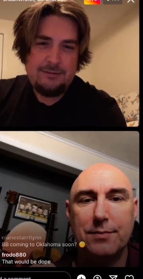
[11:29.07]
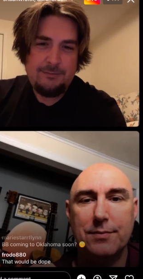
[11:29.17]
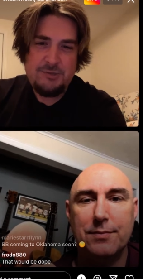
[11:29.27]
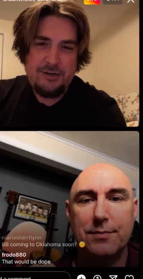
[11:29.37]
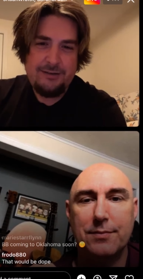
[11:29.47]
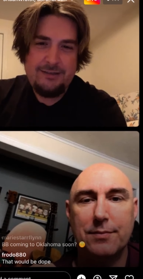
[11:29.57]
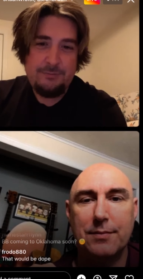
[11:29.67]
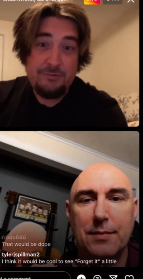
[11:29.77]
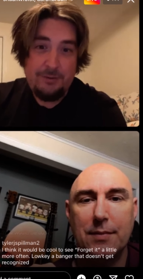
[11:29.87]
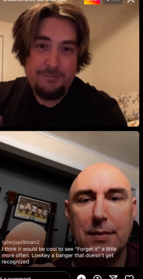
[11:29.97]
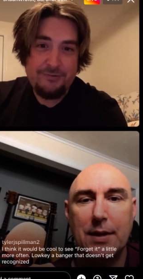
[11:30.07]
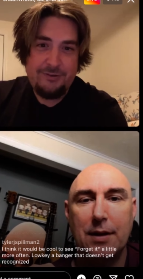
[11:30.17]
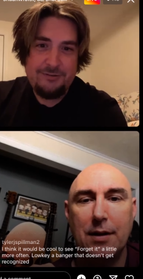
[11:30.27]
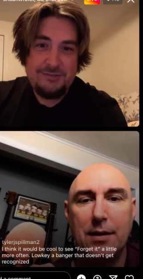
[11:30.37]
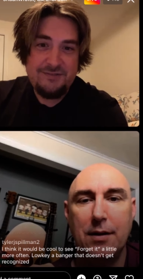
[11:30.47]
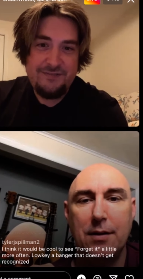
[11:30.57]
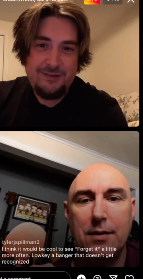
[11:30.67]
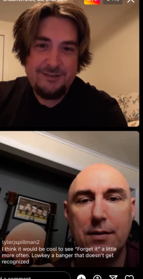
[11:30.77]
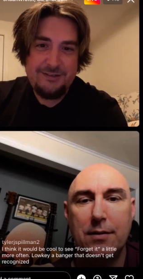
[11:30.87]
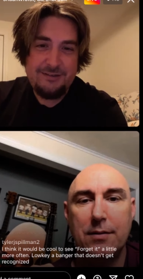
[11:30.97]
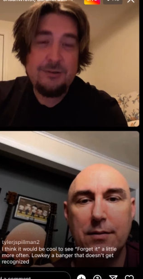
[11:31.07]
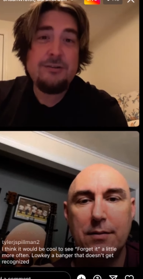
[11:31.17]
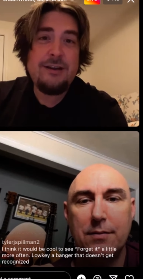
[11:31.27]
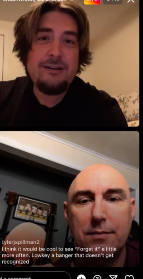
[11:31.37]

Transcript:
Speaker 1: I'm trying to up with all these fucking